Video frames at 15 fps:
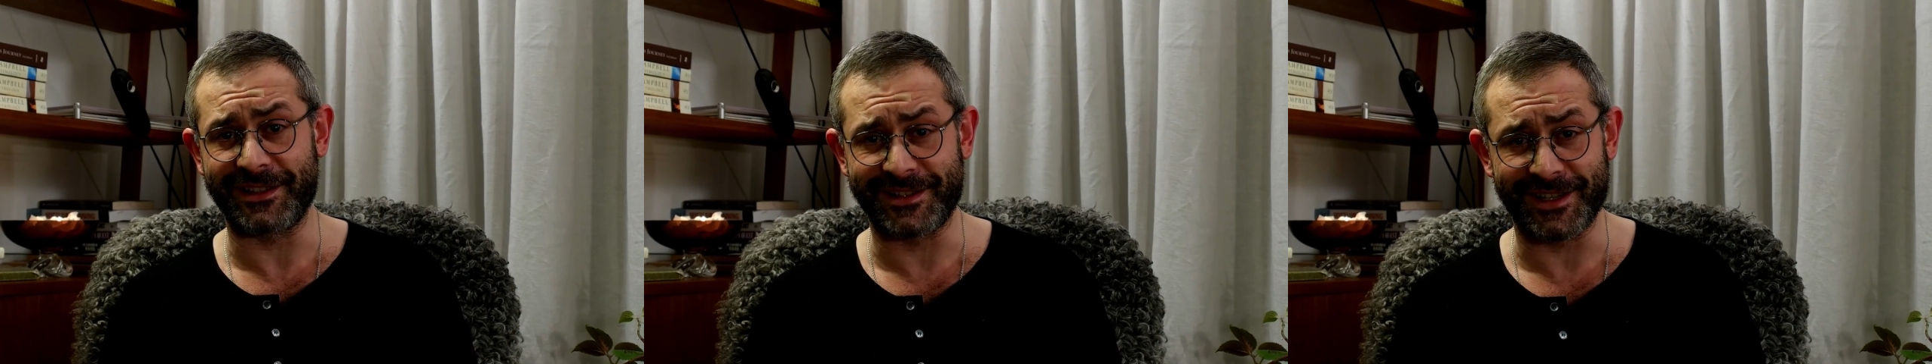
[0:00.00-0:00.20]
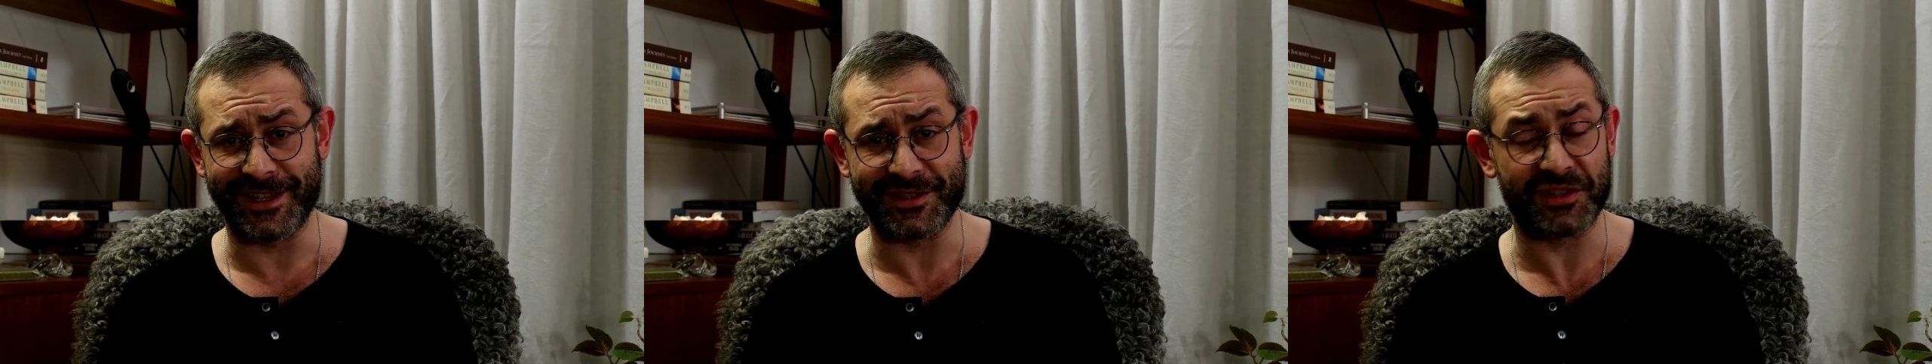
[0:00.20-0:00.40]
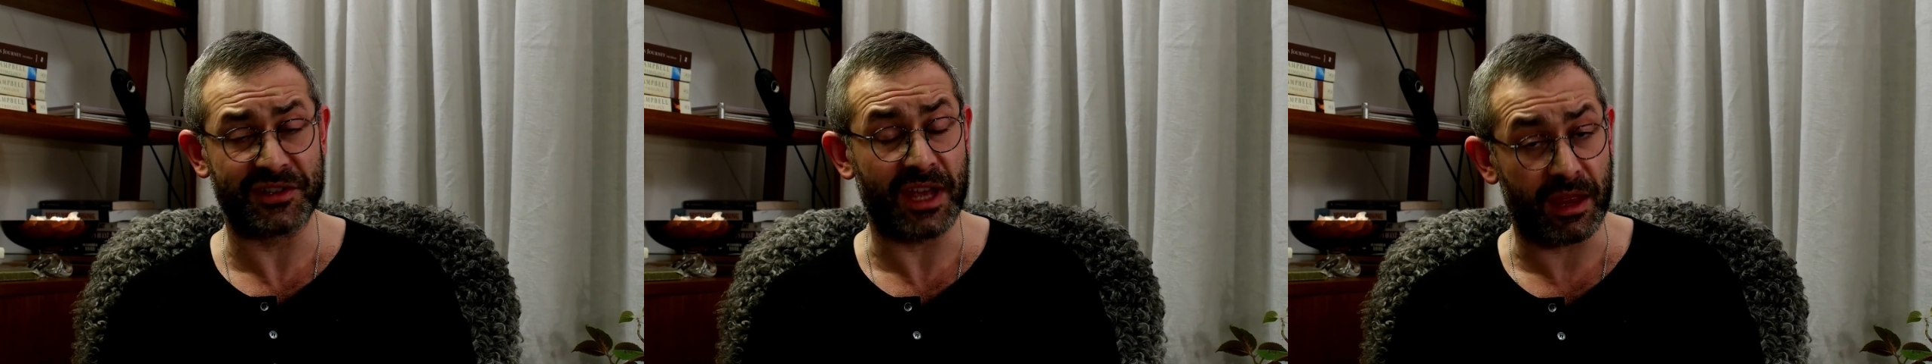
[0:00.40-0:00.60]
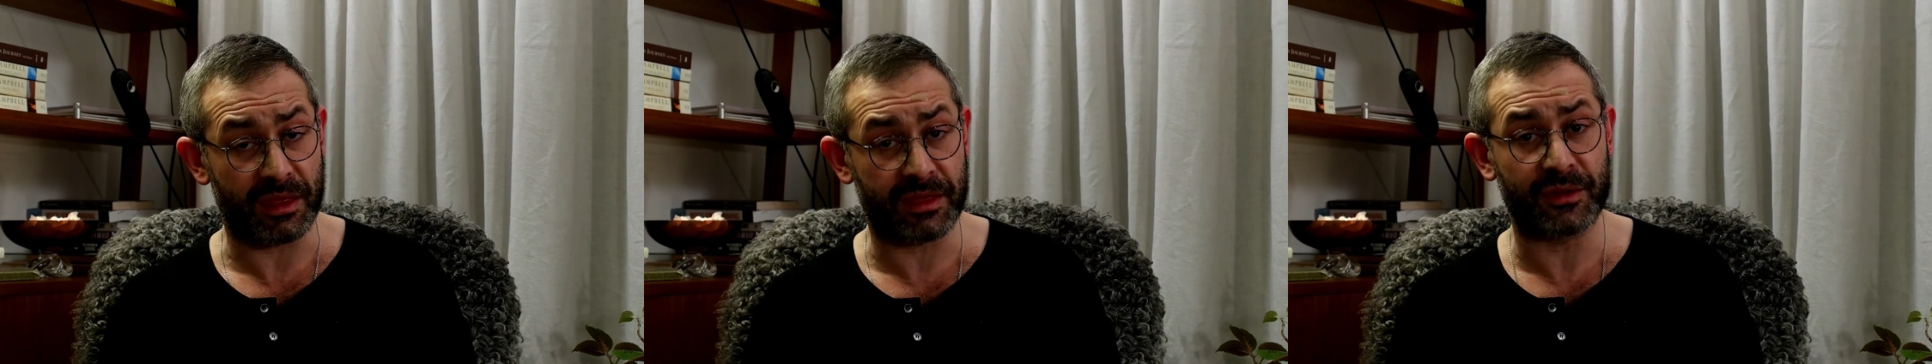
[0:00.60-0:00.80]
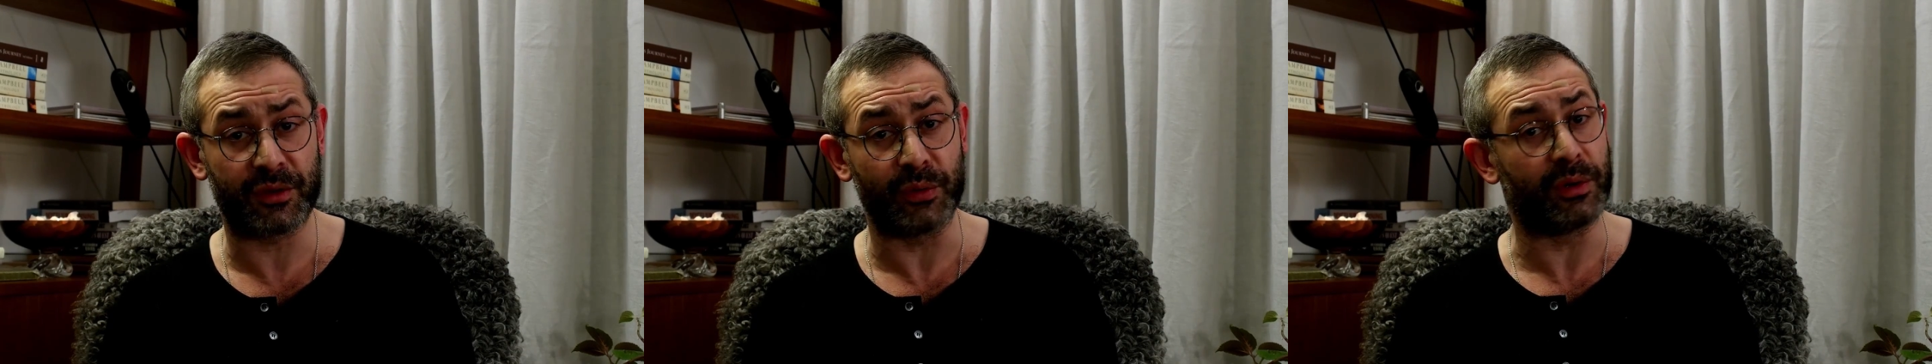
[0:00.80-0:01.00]
says
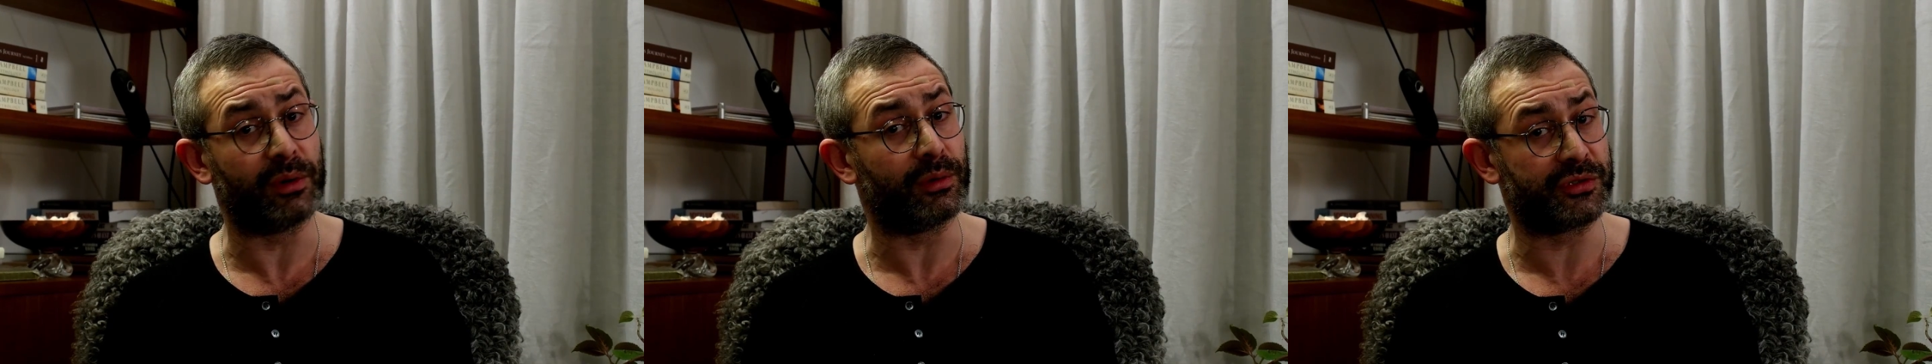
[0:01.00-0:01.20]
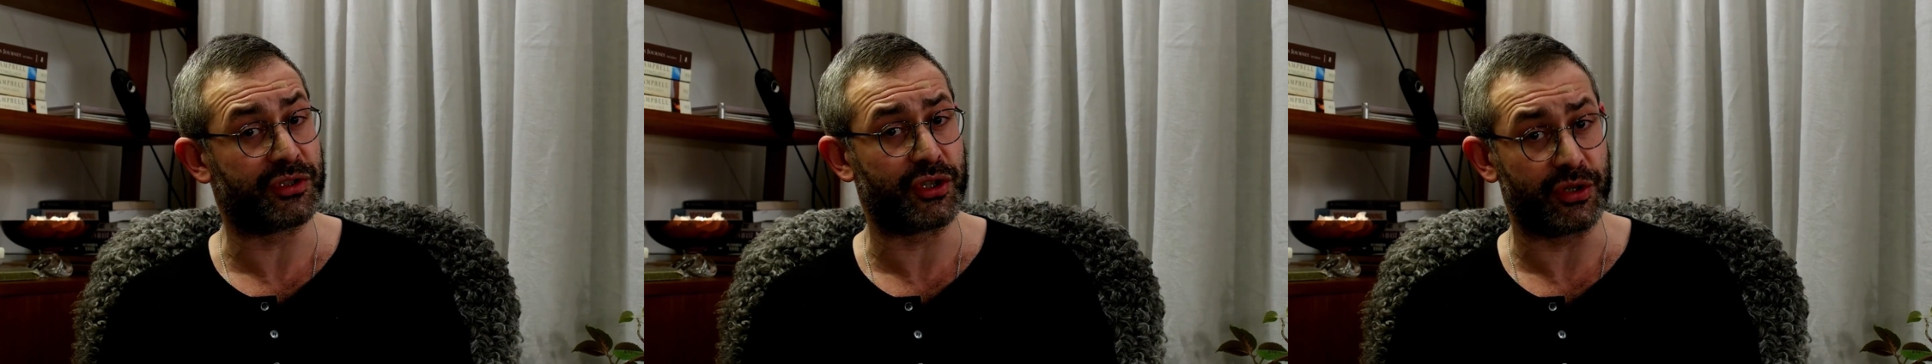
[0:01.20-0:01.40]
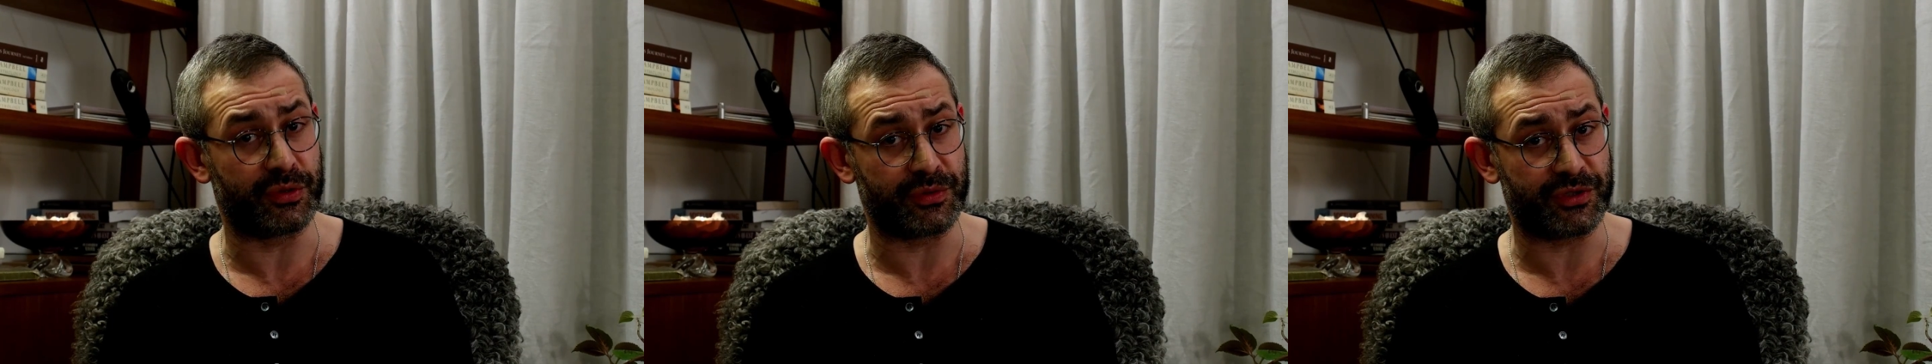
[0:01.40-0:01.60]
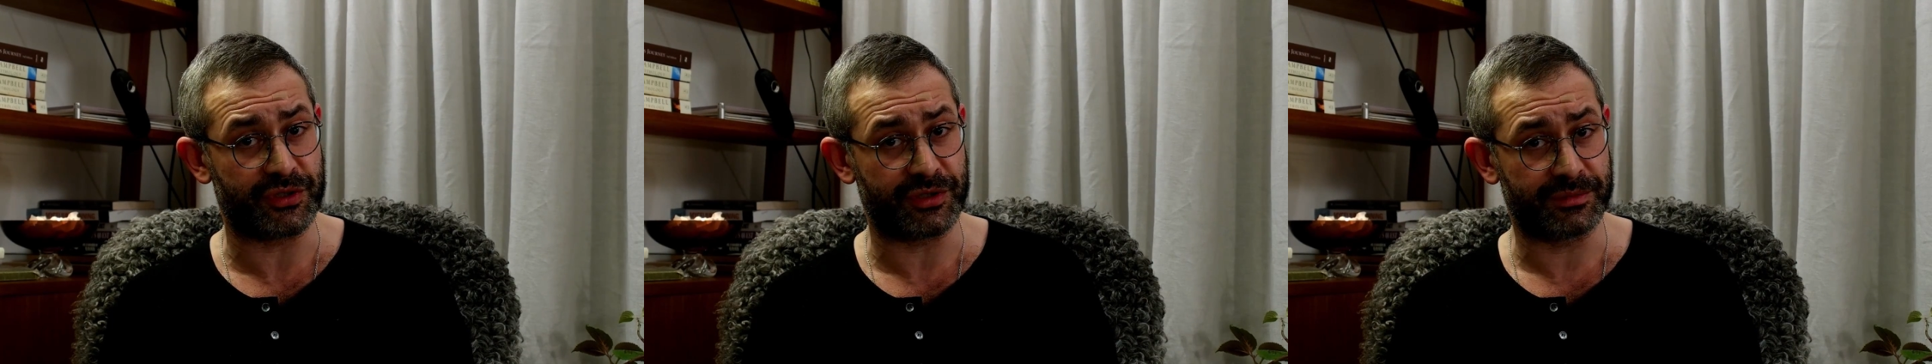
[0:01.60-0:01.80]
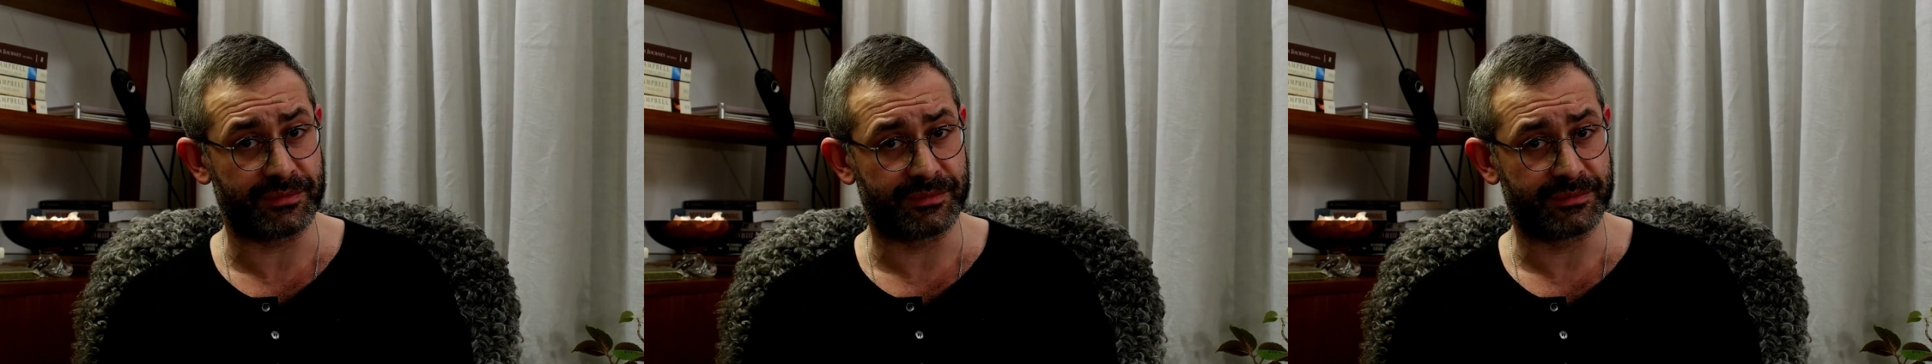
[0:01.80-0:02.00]
death to all Jews.